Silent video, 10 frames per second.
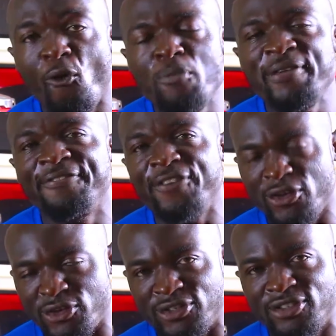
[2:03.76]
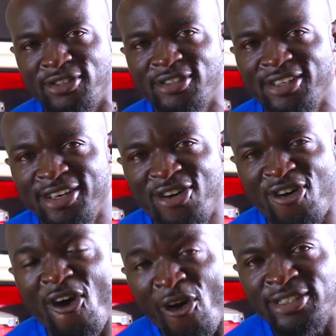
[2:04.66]
will be focused
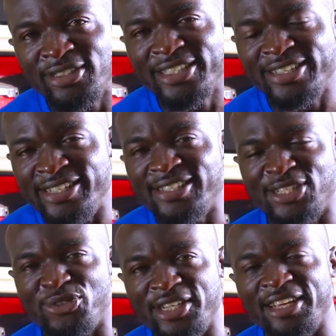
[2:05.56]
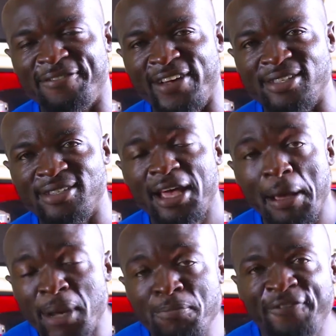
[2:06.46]
on the saturated fats.
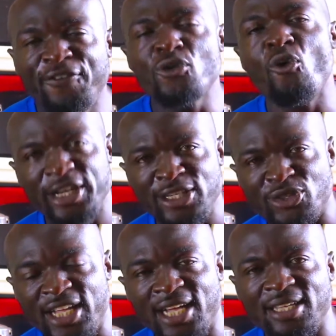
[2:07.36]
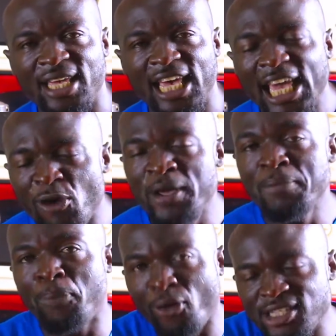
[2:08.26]
But before going into that, it will be
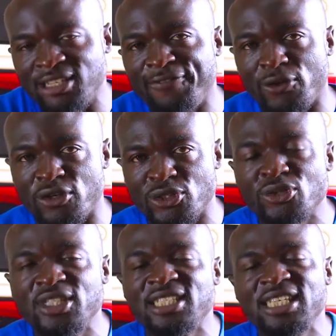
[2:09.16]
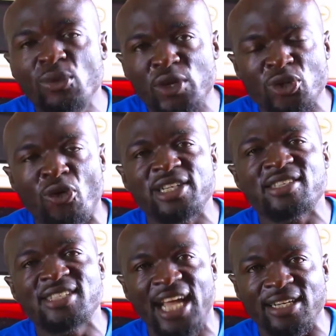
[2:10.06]
important for us to distinguish or
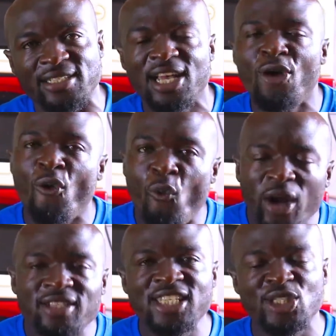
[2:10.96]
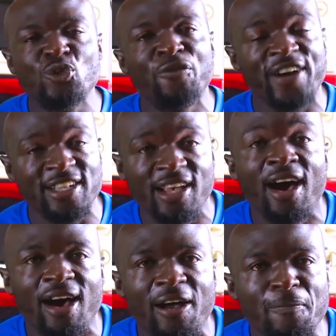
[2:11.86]
understand what these two fats
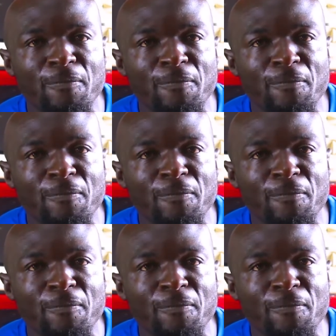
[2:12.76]
are.